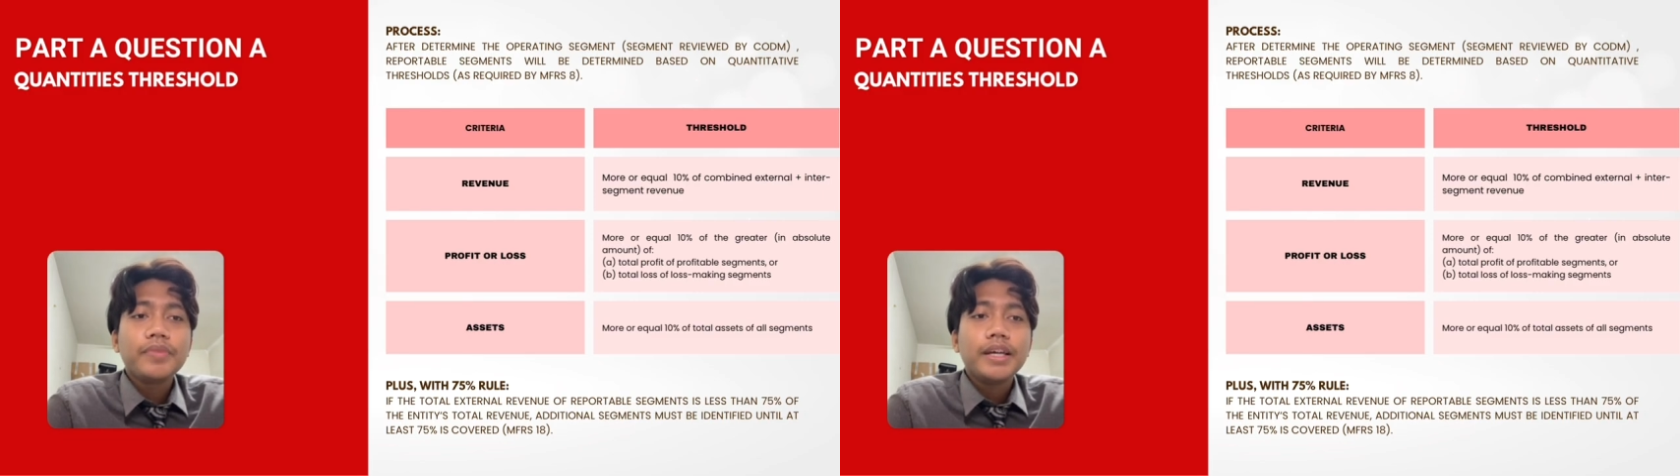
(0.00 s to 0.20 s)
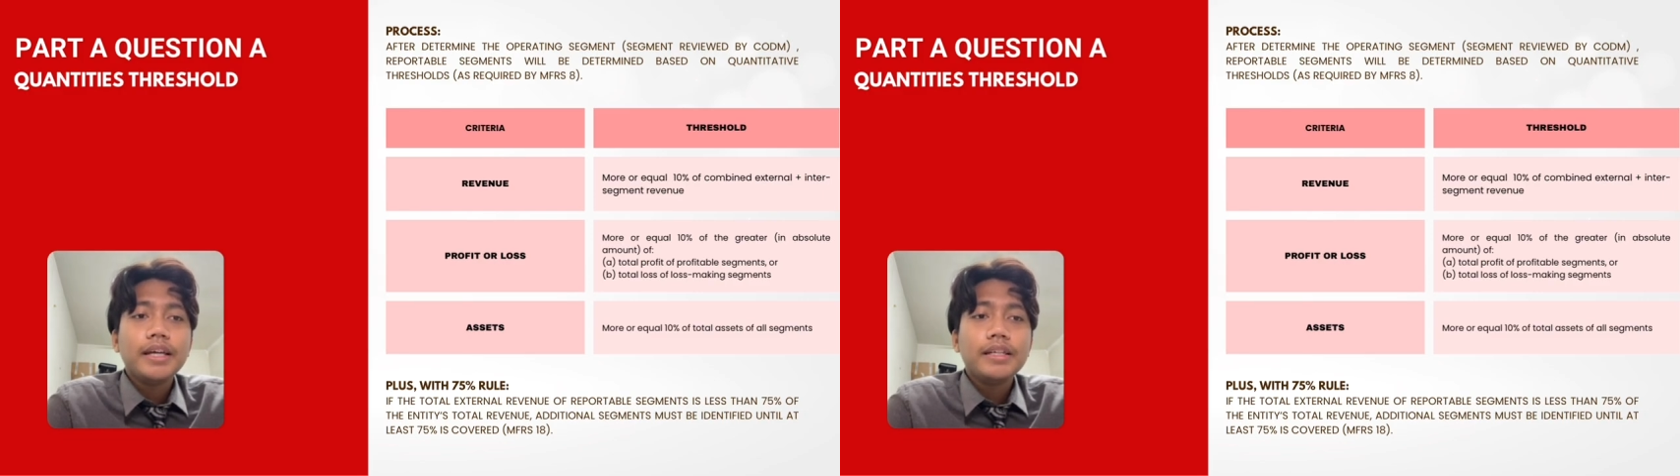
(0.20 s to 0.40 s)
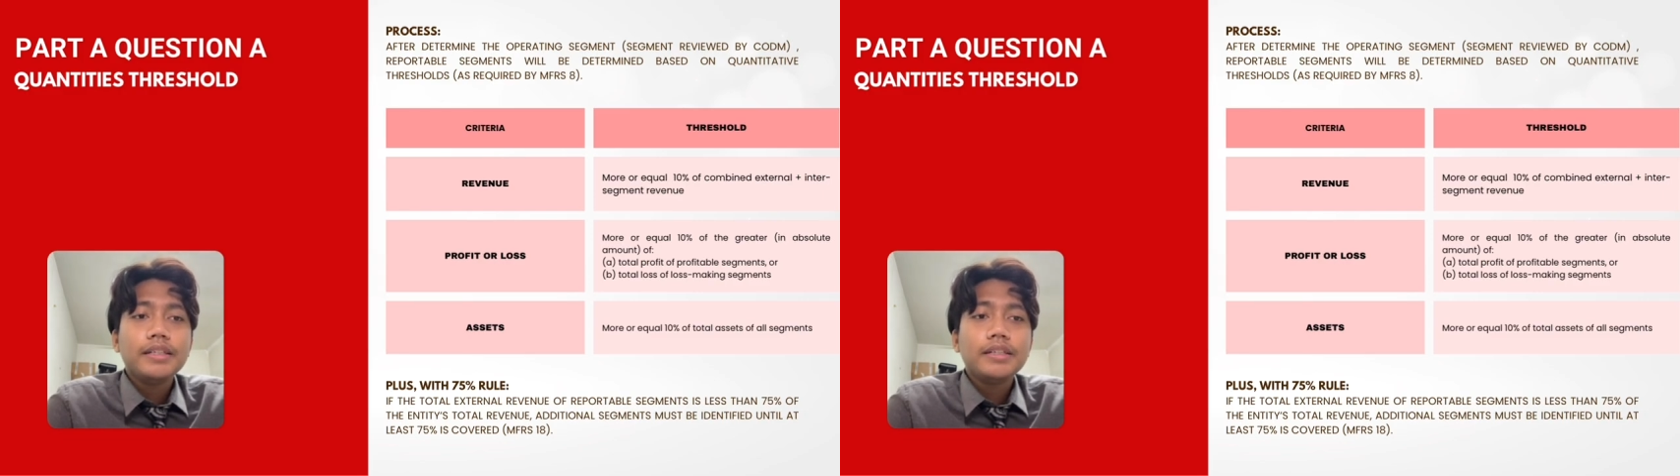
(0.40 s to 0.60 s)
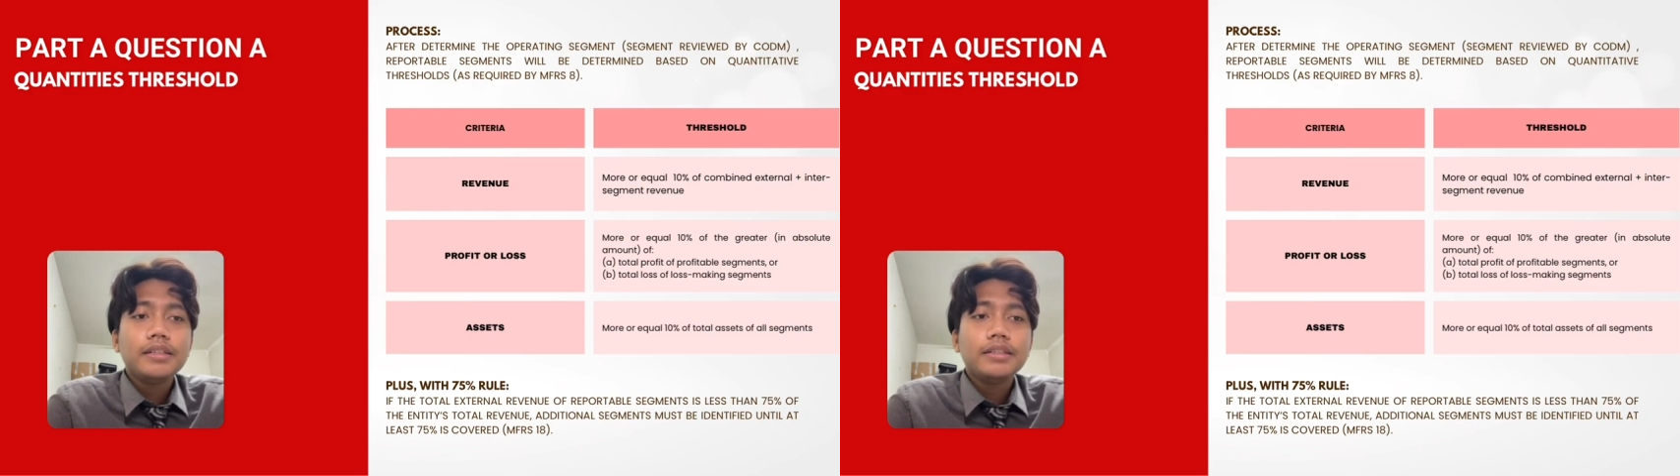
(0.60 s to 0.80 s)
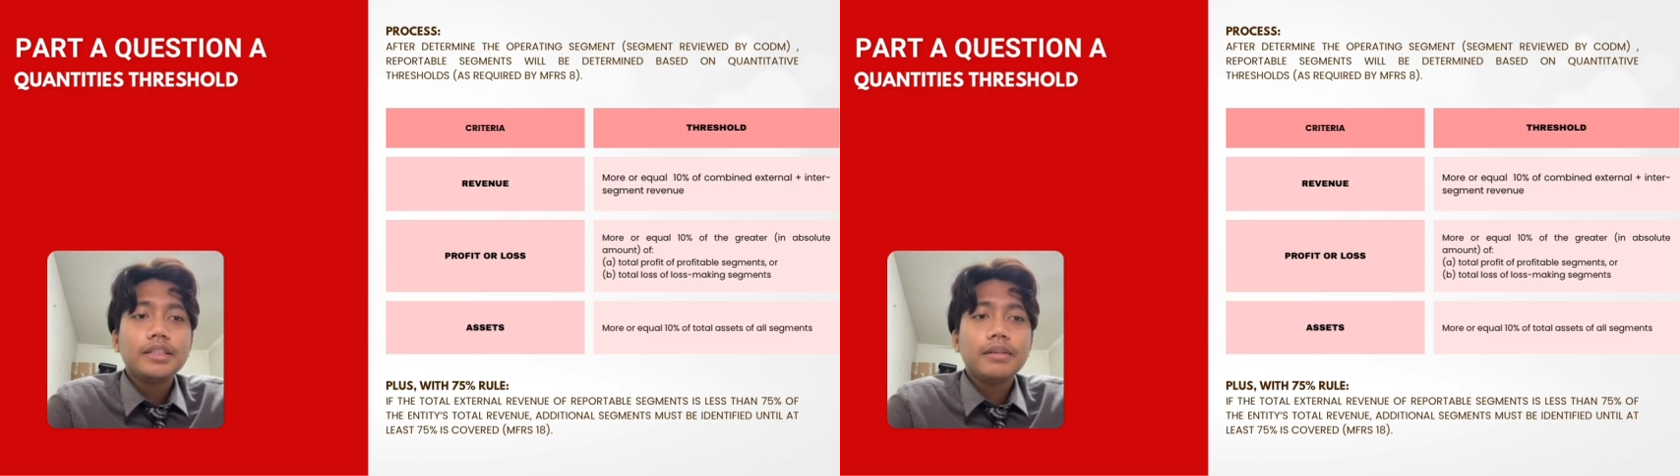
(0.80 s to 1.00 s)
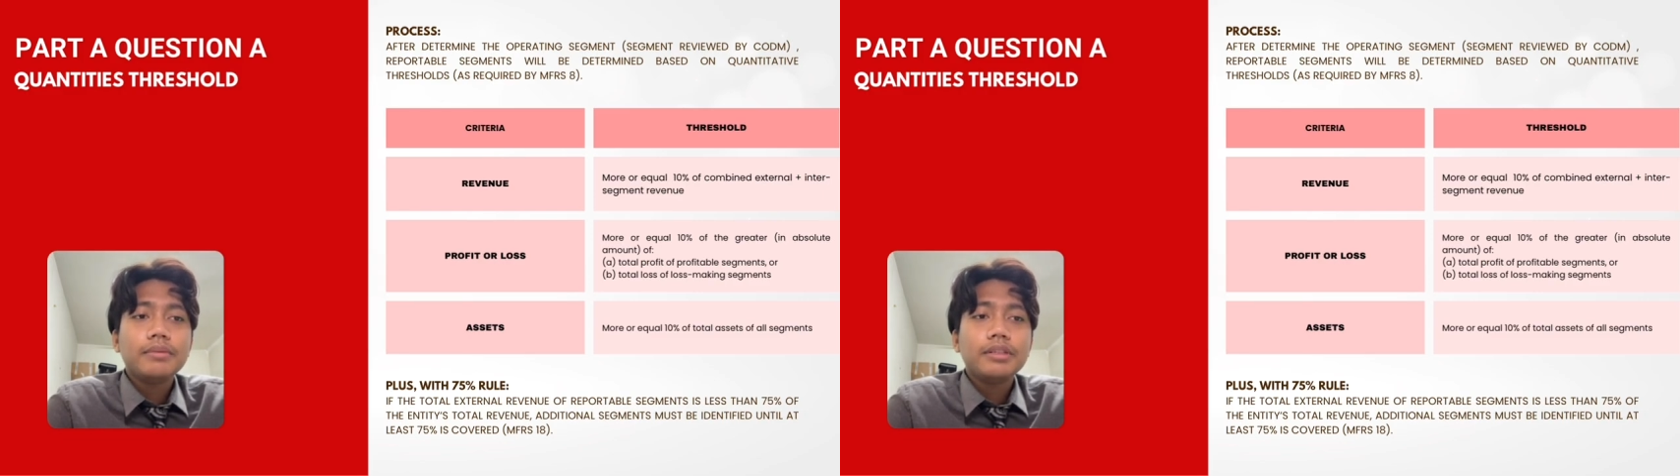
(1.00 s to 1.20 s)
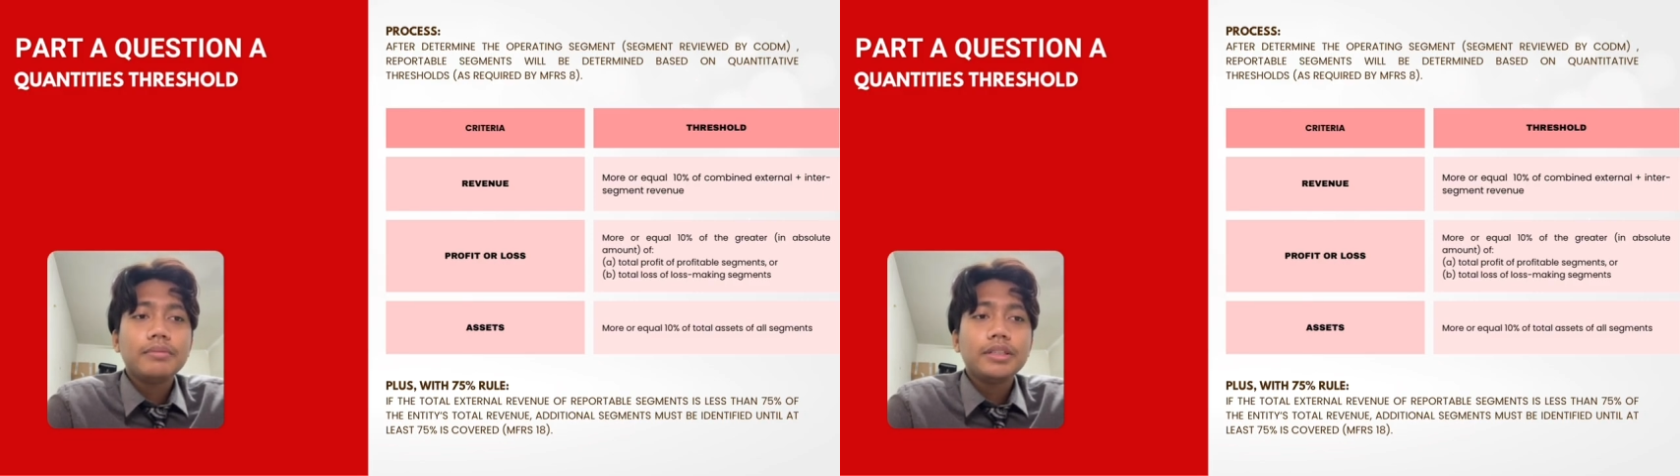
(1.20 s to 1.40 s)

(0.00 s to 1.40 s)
additional segment must